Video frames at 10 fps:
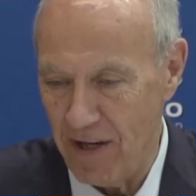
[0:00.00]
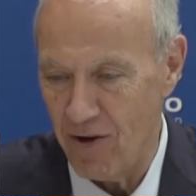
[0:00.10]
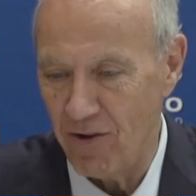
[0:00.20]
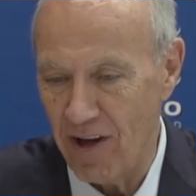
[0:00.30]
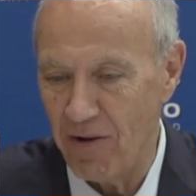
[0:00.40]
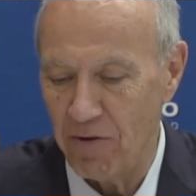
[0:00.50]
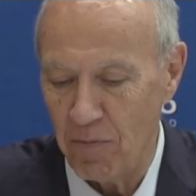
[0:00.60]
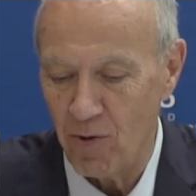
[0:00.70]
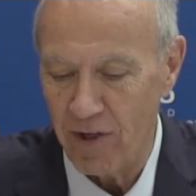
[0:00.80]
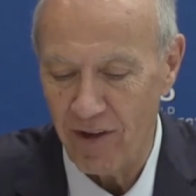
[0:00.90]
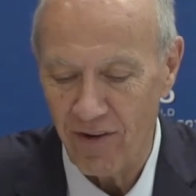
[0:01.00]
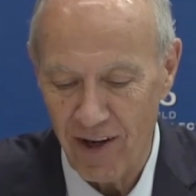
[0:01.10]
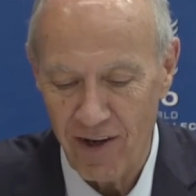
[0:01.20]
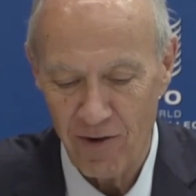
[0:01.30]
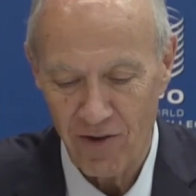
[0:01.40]
because I was born in
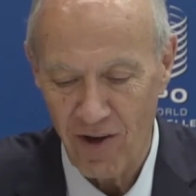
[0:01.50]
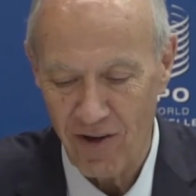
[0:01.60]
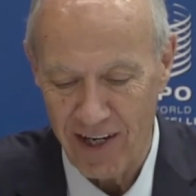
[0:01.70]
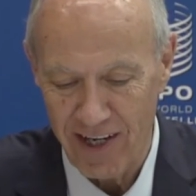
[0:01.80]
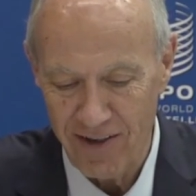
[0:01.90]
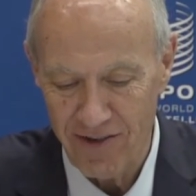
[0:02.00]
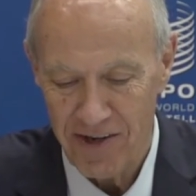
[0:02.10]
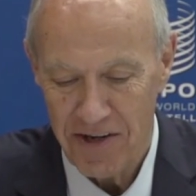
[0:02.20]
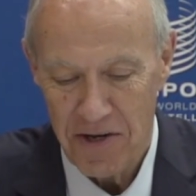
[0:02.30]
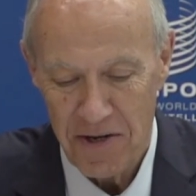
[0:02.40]
the Stone Age,